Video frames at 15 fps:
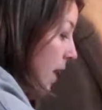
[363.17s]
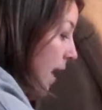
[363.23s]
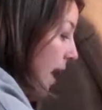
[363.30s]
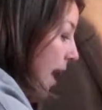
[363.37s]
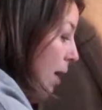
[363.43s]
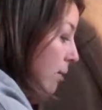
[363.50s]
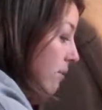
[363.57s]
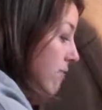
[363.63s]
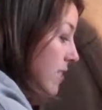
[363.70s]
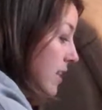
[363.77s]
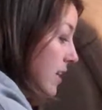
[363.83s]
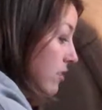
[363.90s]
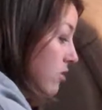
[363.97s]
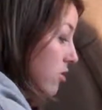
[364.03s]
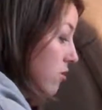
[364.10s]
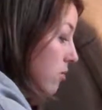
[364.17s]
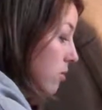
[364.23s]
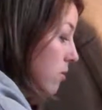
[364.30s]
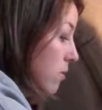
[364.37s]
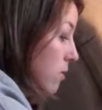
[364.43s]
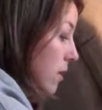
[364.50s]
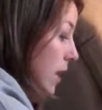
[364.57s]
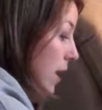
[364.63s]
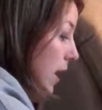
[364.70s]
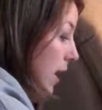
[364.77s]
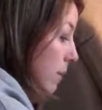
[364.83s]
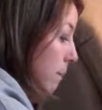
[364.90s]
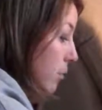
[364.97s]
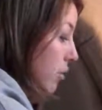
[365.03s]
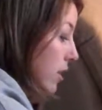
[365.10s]
out of the integral
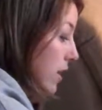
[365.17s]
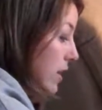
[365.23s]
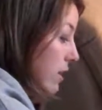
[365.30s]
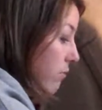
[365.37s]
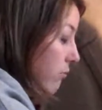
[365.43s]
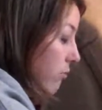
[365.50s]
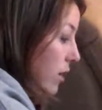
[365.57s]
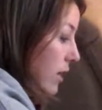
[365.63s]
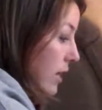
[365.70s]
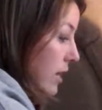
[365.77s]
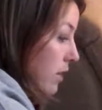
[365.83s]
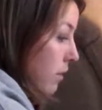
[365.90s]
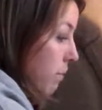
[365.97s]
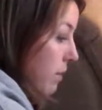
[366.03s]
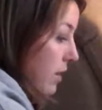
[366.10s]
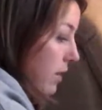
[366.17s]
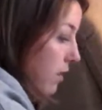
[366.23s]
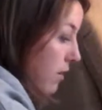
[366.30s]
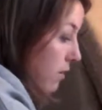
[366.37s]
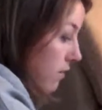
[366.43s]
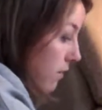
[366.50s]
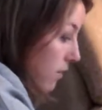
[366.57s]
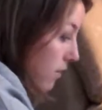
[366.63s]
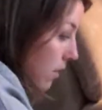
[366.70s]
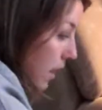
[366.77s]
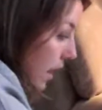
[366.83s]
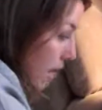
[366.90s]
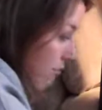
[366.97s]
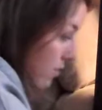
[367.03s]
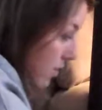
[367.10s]
and put it in front here, because
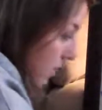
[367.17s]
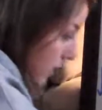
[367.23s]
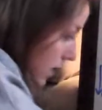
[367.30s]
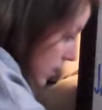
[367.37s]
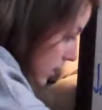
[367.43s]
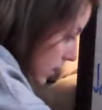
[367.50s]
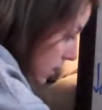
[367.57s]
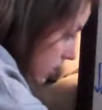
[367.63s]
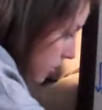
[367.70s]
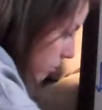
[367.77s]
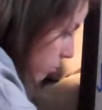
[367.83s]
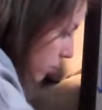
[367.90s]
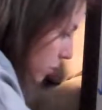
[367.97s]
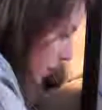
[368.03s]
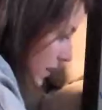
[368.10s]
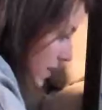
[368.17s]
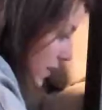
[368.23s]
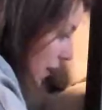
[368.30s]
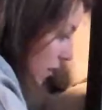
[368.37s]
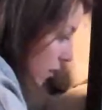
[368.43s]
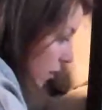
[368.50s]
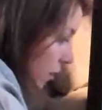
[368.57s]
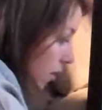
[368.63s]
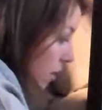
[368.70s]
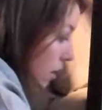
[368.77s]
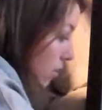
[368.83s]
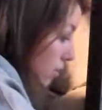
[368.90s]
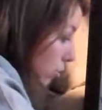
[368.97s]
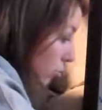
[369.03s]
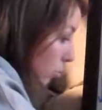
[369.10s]
everything in here is multiplied together.
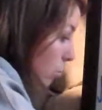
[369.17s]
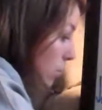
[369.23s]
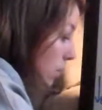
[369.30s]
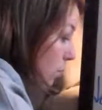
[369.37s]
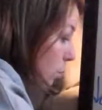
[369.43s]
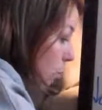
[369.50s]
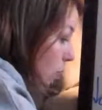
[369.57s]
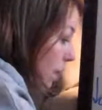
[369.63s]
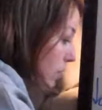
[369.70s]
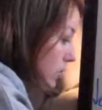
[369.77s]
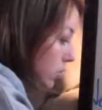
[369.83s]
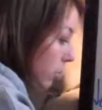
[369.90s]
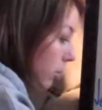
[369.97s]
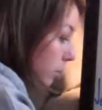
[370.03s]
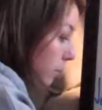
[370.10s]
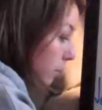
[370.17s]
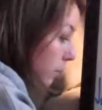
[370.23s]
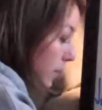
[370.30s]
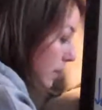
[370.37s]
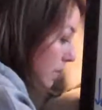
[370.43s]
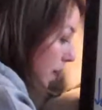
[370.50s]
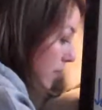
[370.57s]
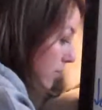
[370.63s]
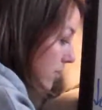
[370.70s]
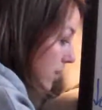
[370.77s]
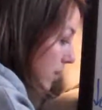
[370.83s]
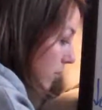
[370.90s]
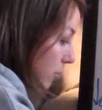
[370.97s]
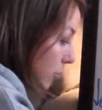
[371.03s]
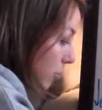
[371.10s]
There's only one term because
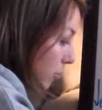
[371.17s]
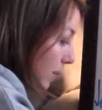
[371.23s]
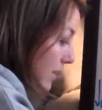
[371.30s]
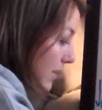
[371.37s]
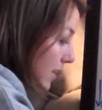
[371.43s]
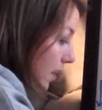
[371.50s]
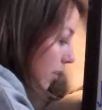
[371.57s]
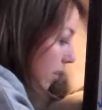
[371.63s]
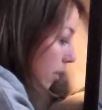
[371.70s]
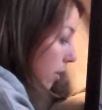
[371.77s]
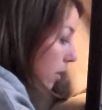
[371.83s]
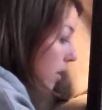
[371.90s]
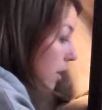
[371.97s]
everything's multiplied together.